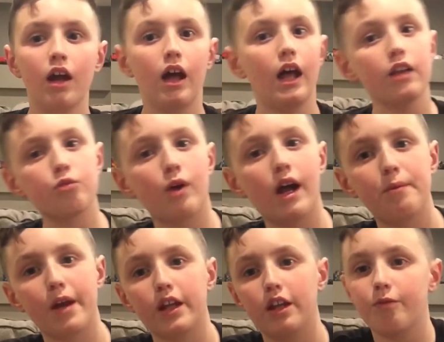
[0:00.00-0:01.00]
that's why I'm
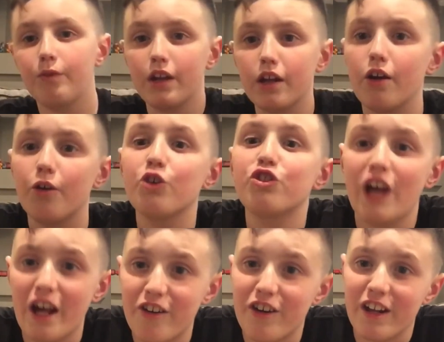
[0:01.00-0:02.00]
making this video
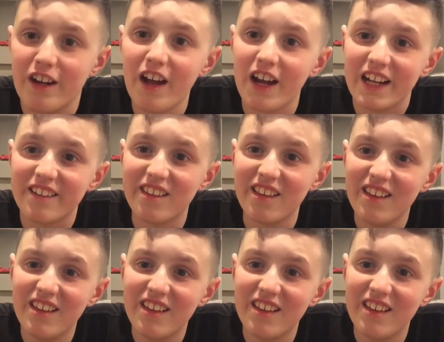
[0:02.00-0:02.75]
Saturday night.